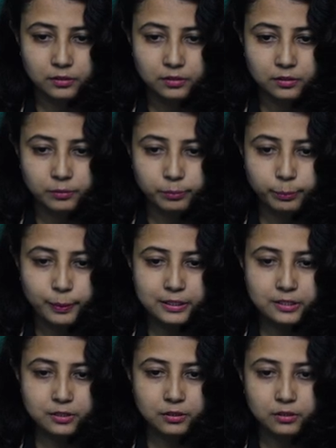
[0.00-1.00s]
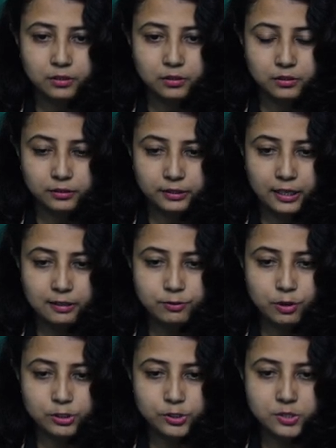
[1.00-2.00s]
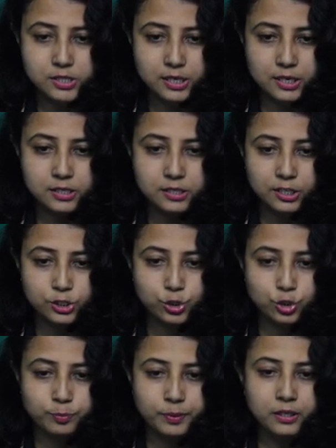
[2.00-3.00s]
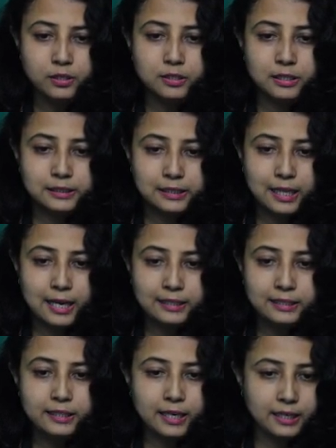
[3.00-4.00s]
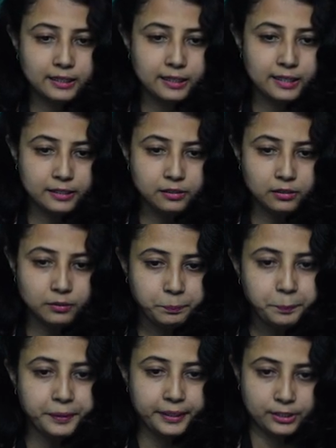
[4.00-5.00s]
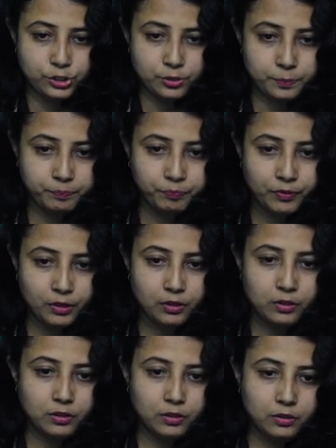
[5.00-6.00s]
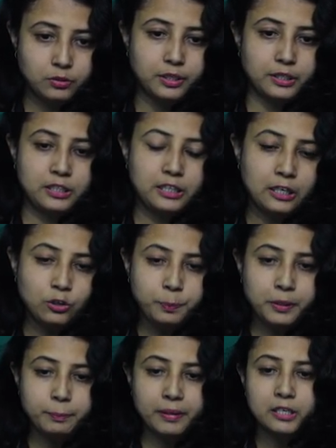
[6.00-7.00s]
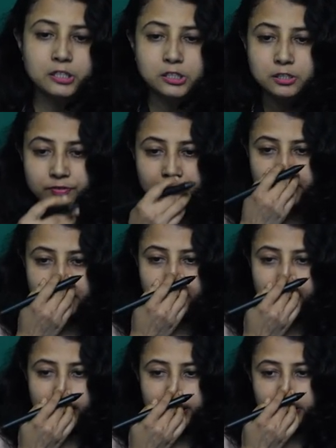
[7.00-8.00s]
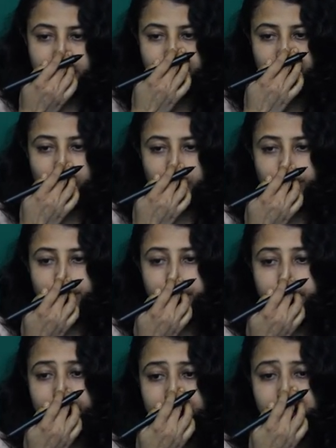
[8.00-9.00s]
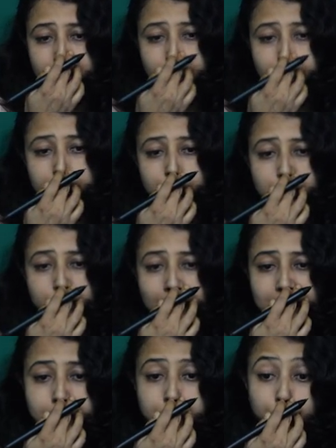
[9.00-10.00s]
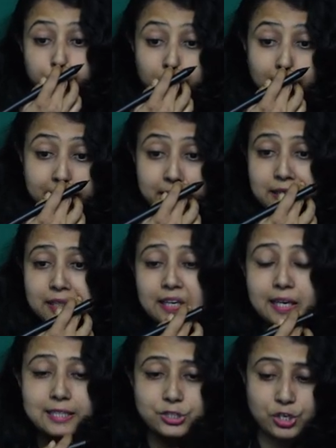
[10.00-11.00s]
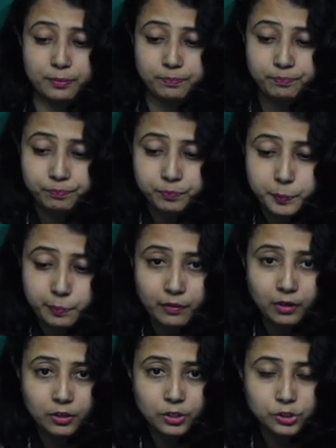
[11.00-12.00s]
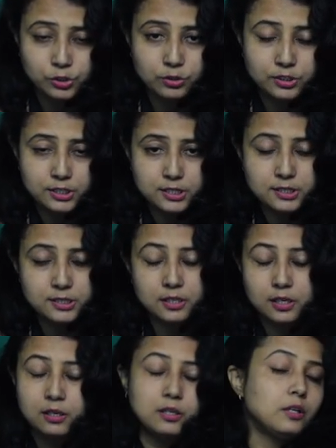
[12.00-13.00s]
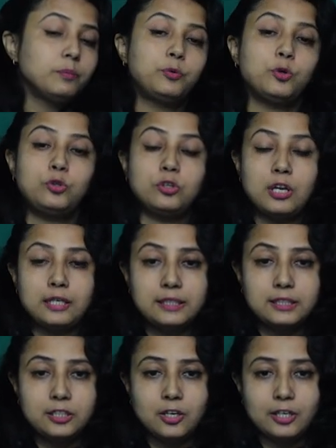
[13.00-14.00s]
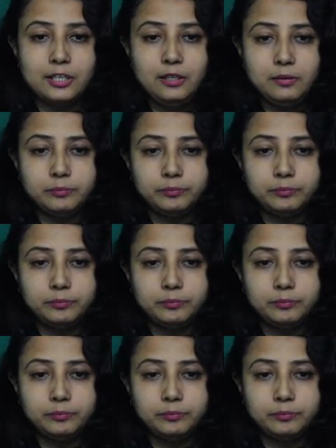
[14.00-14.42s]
But they have also said it should be slightly alkaline pH. Okay, yellow pigmentation of dental caries is because of pigment produced by the proteolytic enzyme. So this is the proteolytic theory.